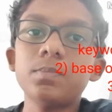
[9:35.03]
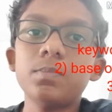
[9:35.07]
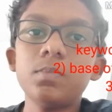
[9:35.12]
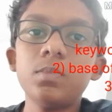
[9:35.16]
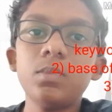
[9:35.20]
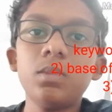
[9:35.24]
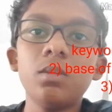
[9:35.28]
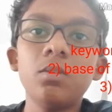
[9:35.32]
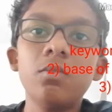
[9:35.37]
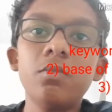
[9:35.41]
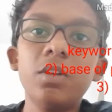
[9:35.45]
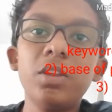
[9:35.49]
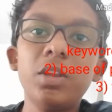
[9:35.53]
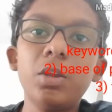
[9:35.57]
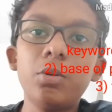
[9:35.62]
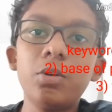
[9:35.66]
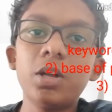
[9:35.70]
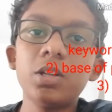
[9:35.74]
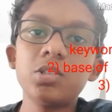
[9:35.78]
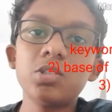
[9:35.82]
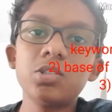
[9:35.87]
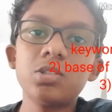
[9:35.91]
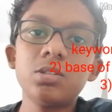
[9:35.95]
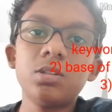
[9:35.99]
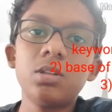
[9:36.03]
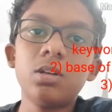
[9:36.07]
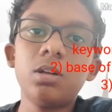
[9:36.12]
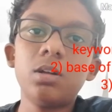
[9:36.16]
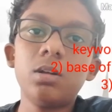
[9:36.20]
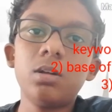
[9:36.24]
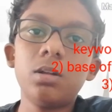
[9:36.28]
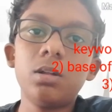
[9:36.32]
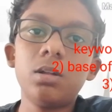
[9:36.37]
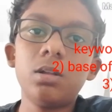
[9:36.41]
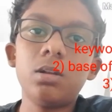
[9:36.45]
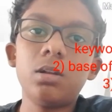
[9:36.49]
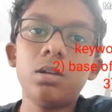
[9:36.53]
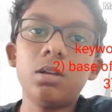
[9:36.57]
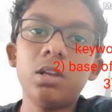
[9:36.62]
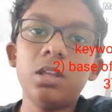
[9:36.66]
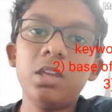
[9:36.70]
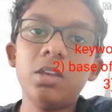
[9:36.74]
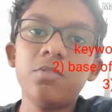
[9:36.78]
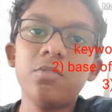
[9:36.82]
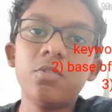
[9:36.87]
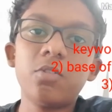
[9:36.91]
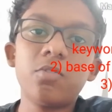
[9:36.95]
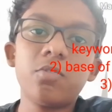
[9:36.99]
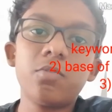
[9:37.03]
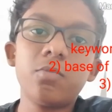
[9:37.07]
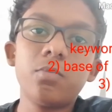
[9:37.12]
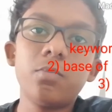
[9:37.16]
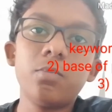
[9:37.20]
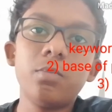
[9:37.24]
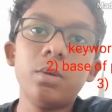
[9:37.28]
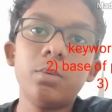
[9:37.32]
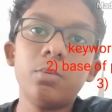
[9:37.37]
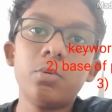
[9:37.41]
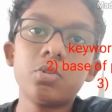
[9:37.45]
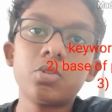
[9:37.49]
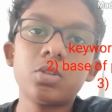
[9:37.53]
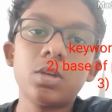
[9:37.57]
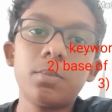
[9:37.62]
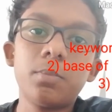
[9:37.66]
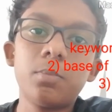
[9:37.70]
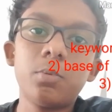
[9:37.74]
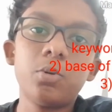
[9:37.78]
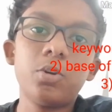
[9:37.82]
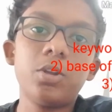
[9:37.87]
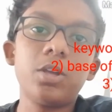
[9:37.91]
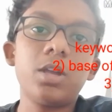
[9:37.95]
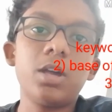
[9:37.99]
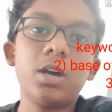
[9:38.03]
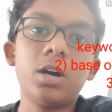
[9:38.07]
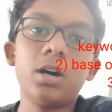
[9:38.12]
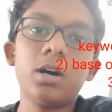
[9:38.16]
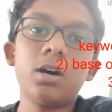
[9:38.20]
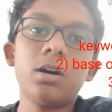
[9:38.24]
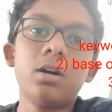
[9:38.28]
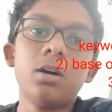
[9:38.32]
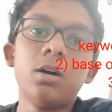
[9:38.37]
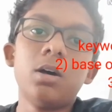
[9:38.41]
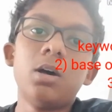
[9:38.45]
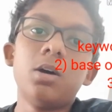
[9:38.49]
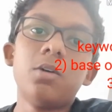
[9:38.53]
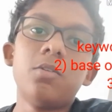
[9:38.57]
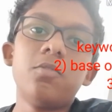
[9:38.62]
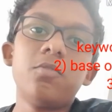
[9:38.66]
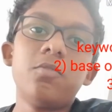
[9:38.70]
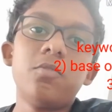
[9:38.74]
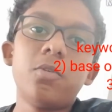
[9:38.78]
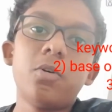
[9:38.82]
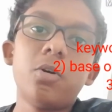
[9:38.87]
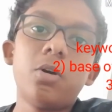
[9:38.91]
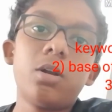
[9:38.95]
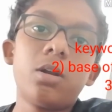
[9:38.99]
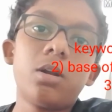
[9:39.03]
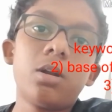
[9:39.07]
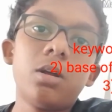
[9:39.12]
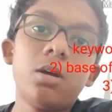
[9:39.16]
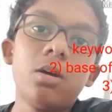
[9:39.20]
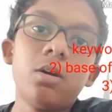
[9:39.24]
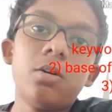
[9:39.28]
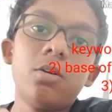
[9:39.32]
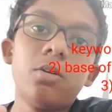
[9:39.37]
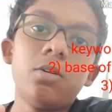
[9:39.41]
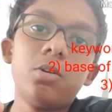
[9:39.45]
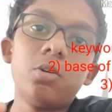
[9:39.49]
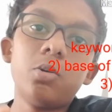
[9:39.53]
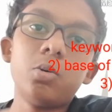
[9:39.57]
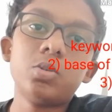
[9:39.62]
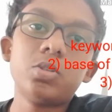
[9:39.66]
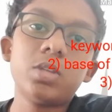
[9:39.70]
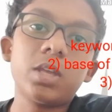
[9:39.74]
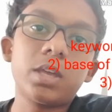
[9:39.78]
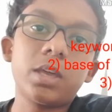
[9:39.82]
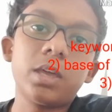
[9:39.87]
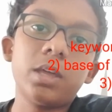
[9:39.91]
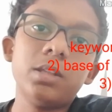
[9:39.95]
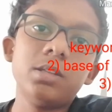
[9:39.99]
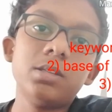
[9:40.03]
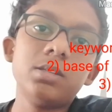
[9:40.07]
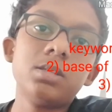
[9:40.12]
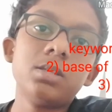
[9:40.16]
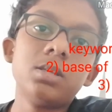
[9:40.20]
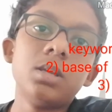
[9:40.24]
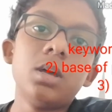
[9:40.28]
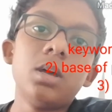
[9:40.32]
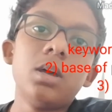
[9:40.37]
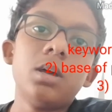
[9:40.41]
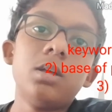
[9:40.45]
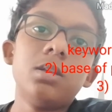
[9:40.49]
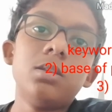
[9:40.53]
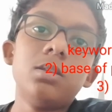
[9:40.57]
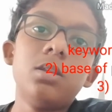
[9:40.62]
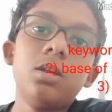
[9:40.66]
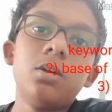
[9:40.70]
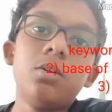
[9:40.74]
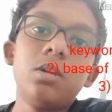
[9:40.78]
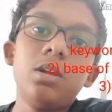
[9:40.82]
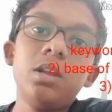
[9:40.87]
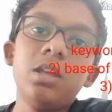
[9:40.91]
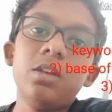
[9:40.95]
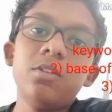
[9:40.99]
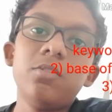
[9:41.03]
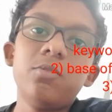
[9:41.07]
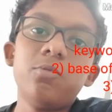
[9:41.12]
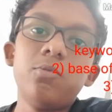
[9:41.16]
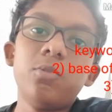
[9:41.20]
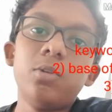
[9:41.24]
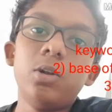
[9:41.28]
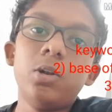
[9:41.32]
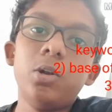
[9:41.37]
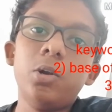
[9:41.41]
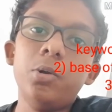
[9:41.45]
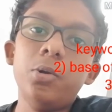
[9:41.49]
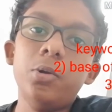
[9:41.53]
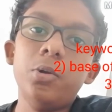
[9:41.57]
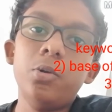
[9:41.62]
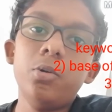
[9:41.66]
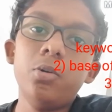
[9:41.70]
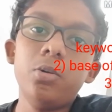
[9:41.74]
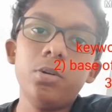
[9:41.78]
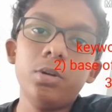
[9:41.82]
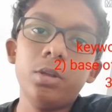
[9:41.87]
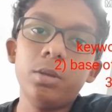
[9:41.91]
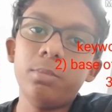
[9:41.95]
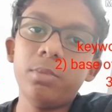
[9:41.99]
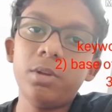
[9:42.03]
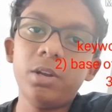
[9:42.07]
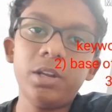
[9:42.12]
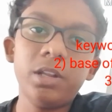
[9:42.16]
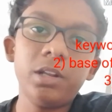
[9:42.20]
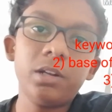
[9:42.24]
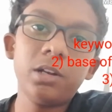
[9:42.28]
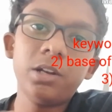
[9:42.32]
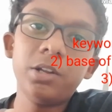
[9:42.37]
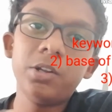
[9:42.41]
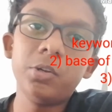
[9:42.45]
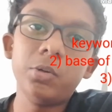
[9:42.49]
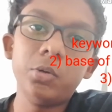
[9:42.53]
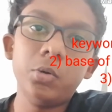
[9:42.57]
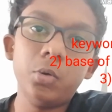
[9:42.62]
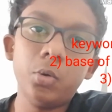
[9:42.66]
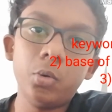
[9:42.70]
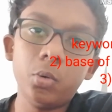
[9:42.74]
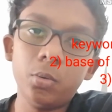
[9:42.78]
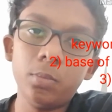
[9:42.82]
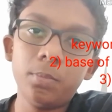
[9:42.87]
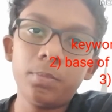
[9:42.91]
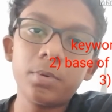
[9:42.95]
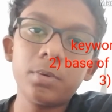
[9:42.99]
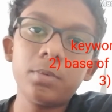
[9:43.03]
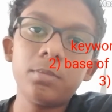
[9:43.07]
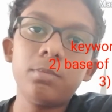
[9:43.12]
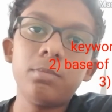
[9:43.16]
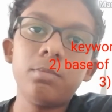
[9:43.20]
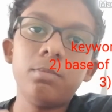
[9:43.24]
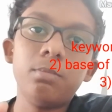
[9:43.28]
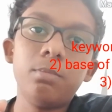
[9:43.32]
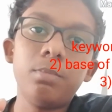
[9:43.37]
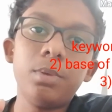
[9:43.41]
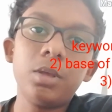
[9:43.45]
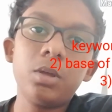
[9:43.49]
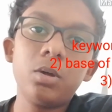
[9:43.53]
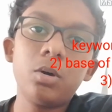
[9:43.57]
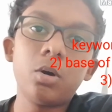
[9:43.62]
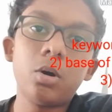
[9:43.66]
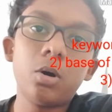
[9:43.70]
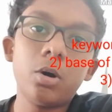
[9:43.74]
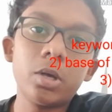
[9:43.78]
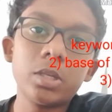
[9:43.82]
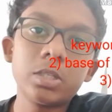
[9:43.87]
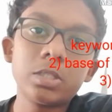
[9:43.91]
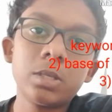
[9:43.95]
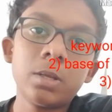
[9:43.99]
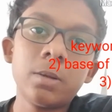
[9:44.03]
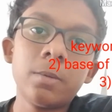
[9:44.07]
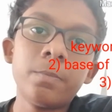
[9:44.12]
when you touch the leaf of Mimosa pudica for 2 seconds, the leaf will immediately droop, because